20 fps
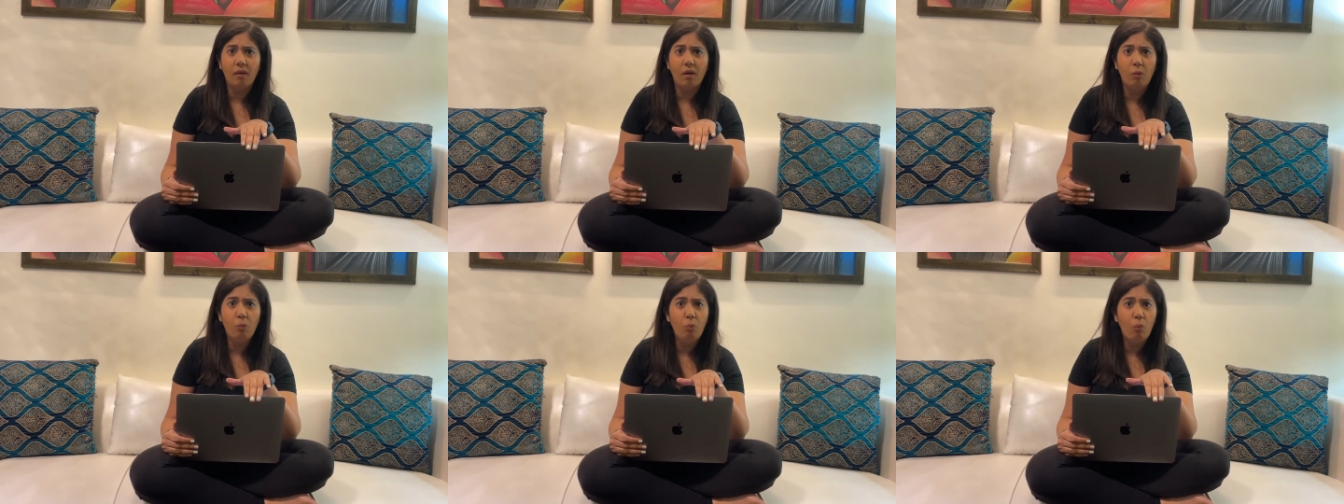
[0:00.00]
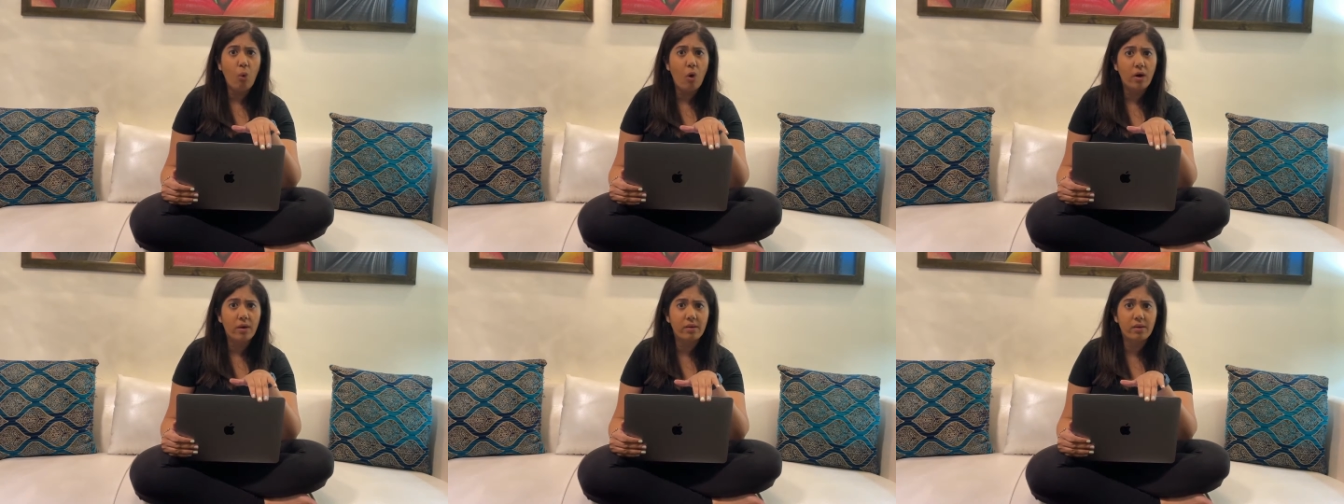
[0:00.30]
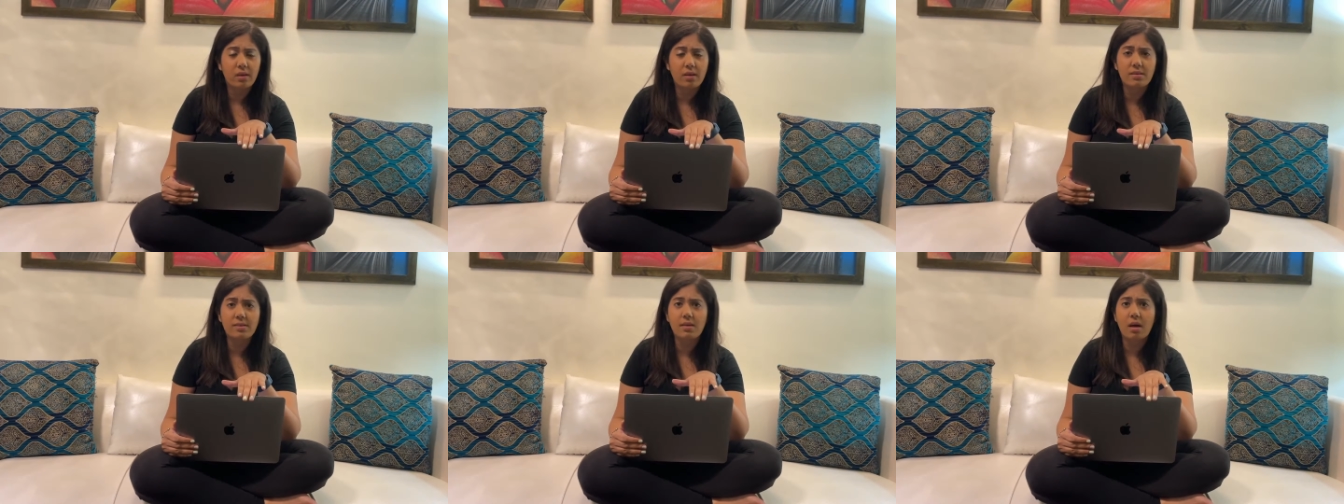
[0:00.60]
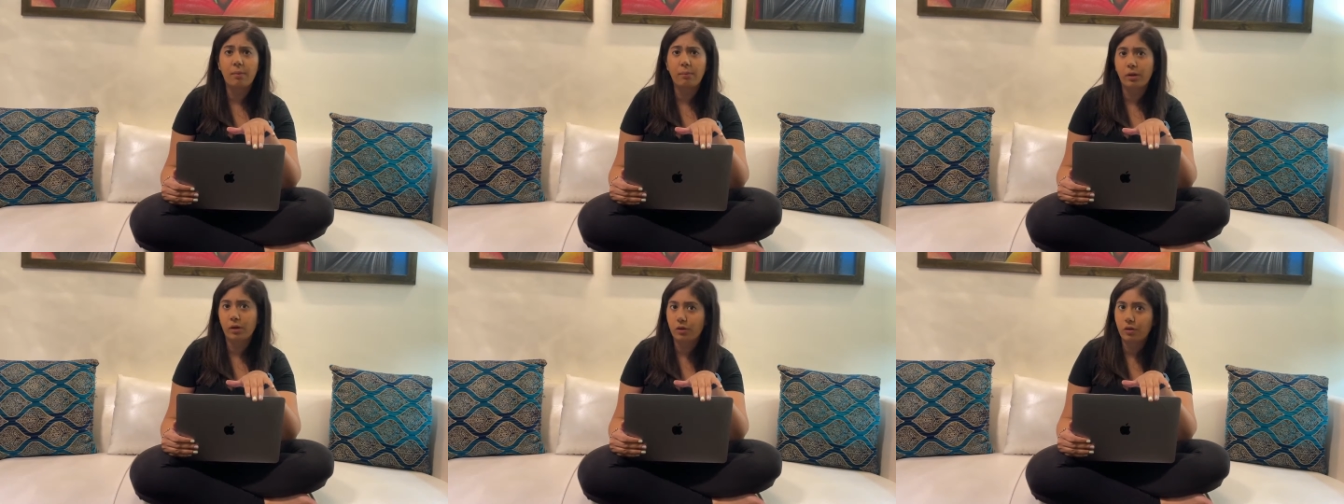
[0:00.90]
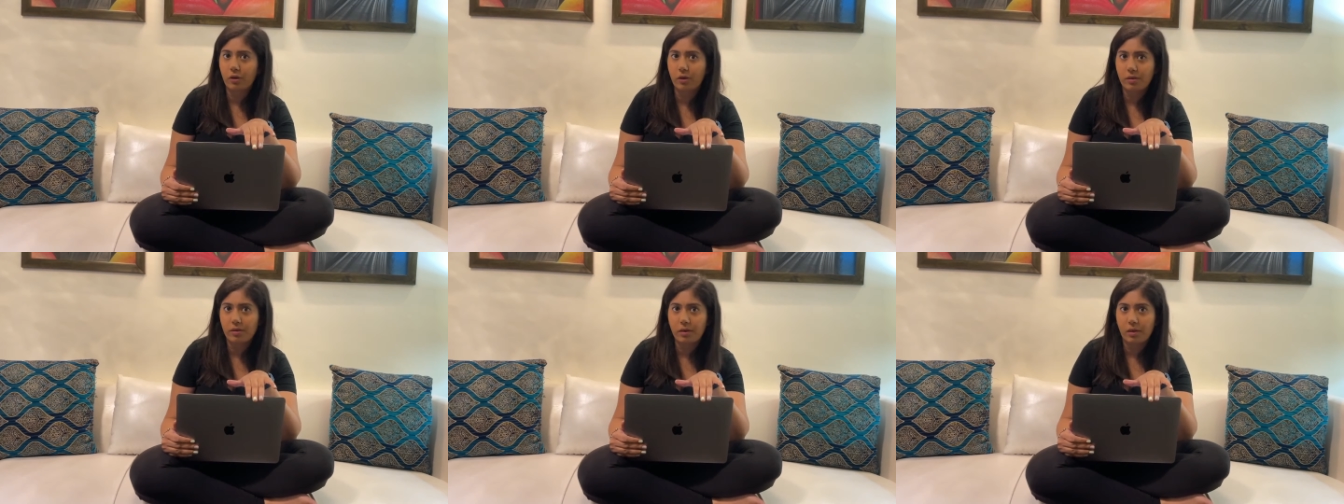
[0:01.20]
what is coming
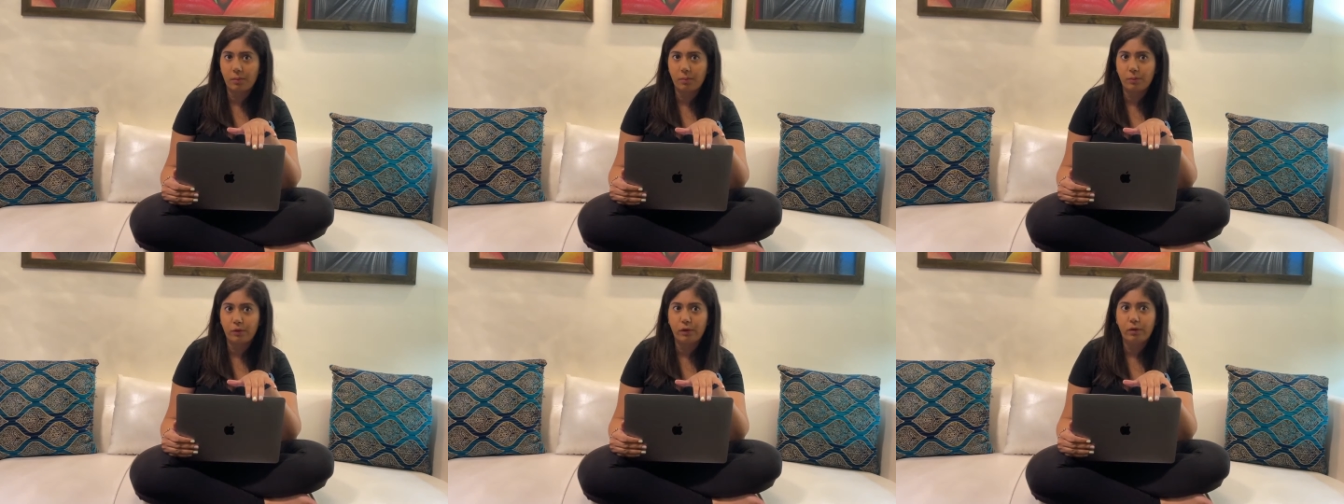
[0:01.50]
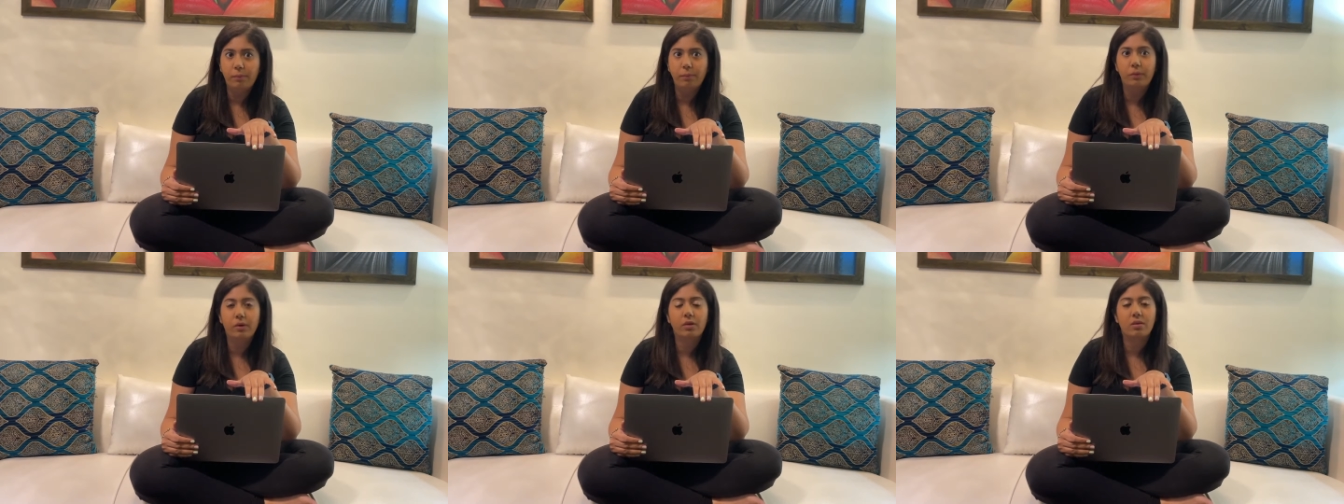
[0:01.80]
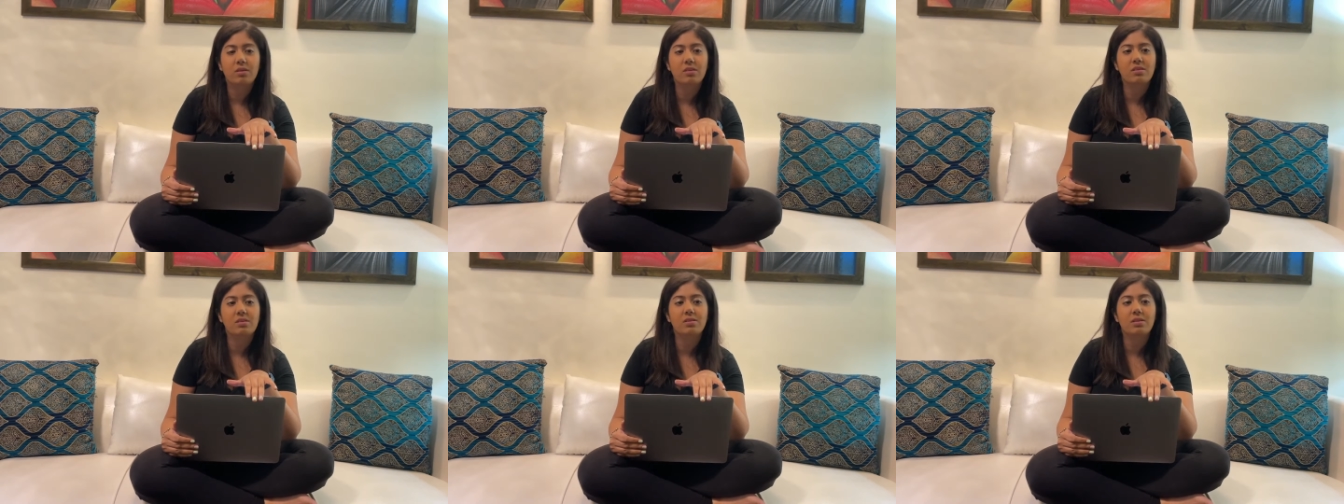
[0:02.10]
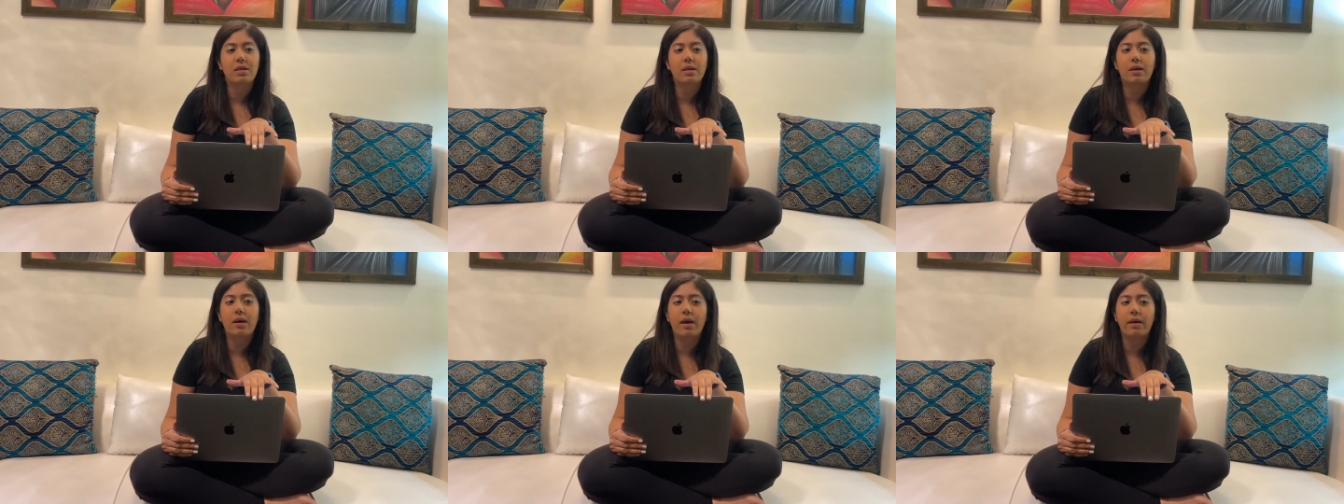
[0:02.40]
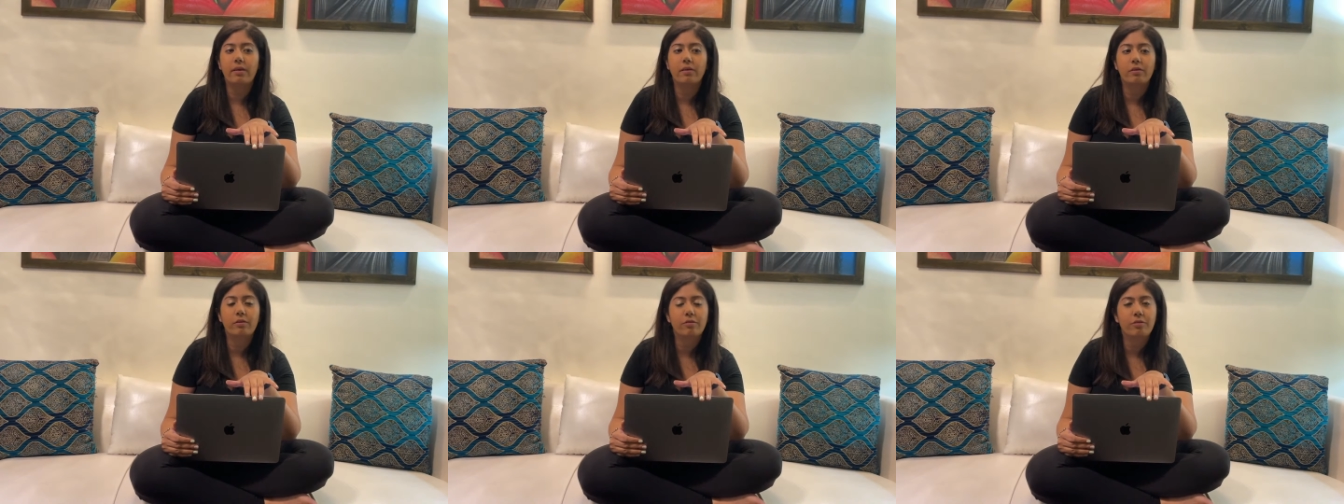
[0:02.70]
to your table, because they
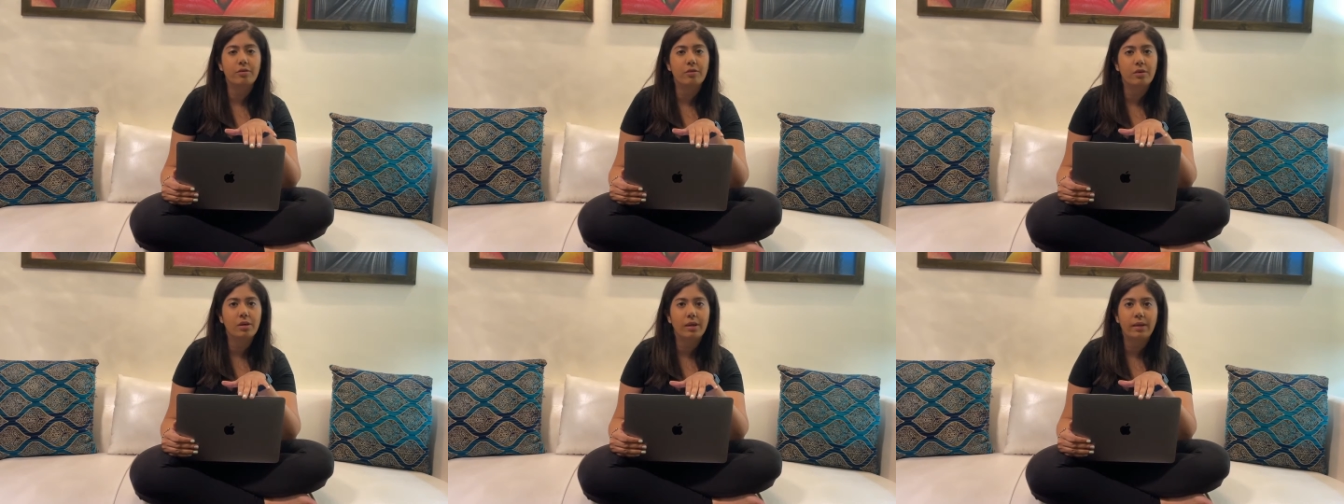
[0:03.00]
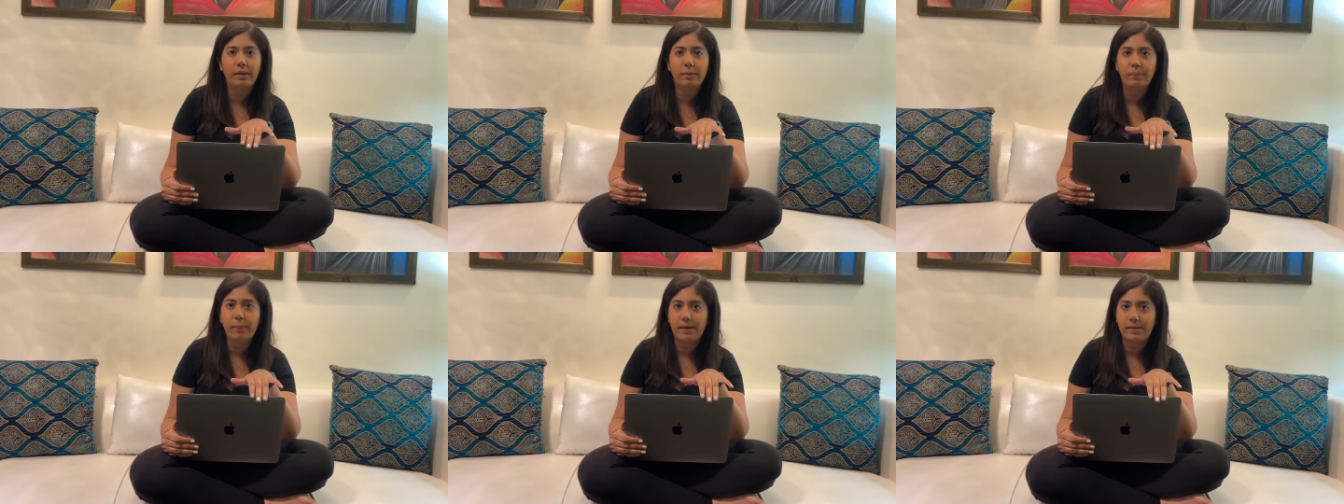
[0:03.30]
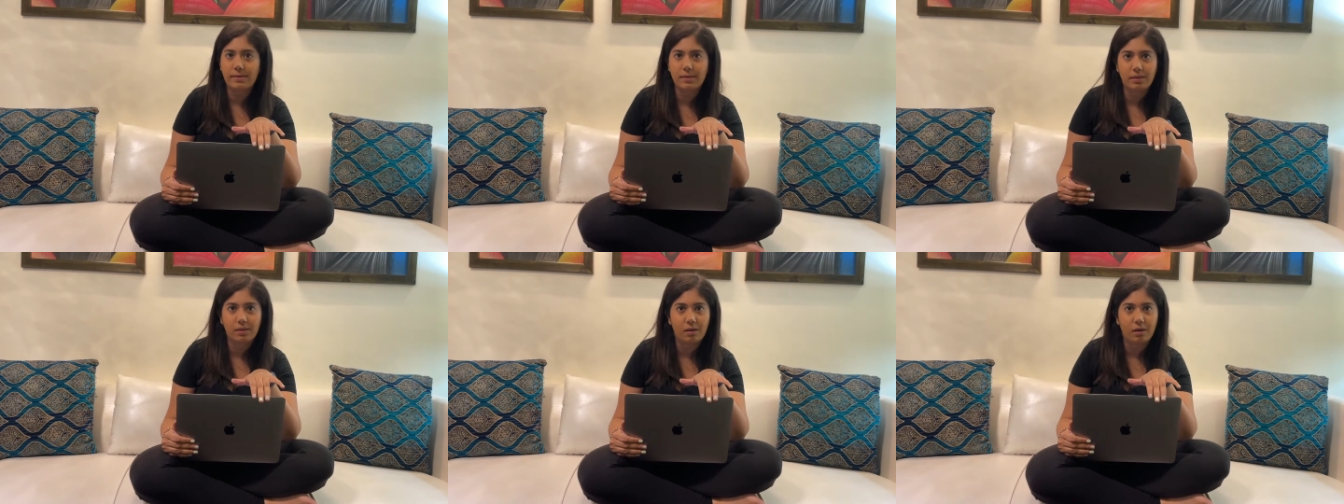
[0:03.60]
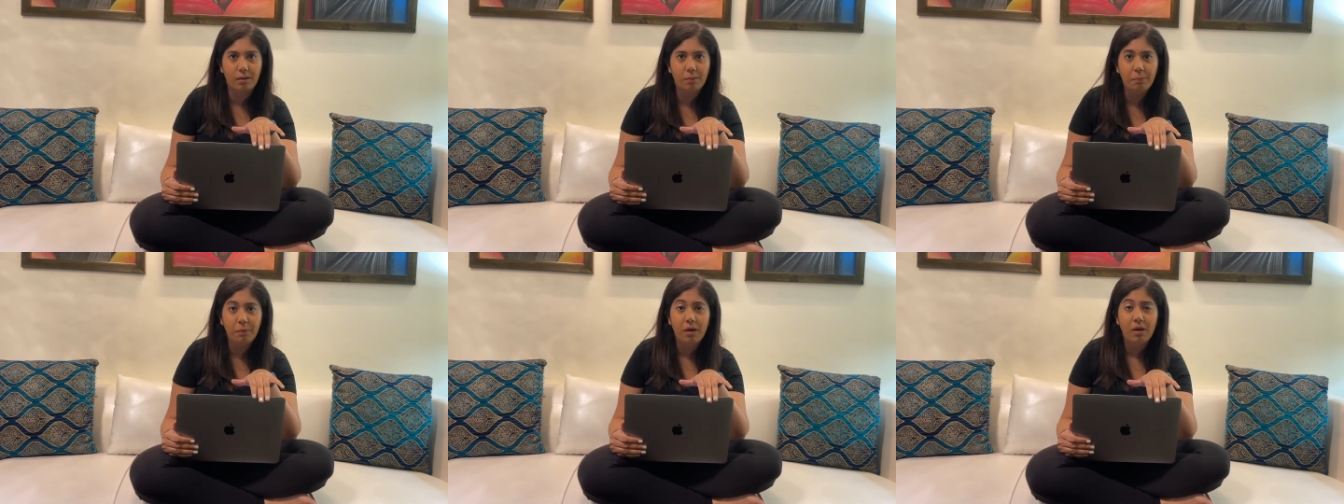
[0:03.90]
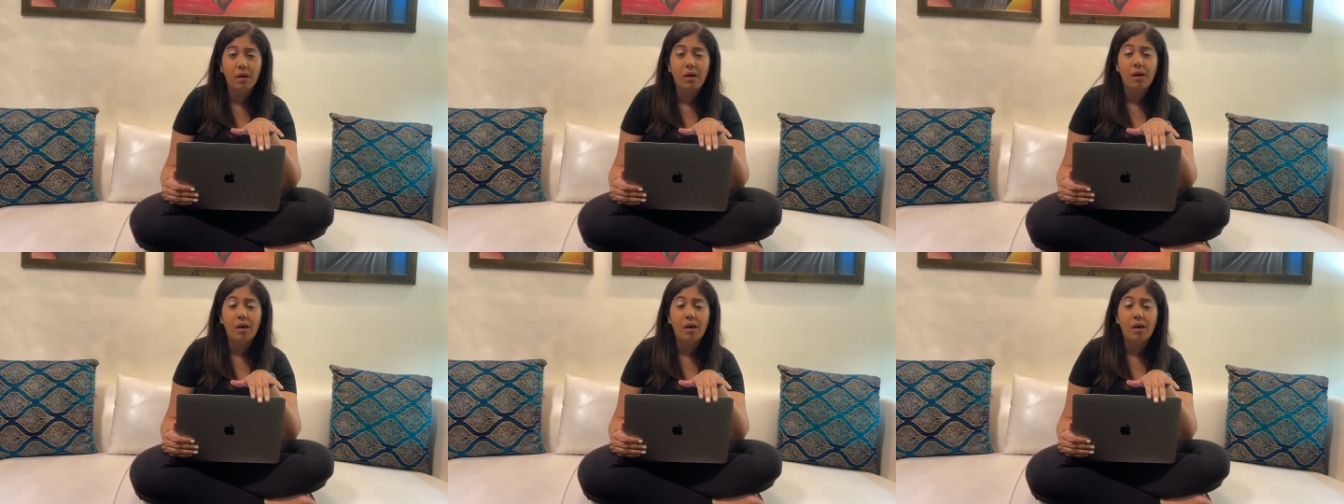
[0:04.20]
kind of really mess it up.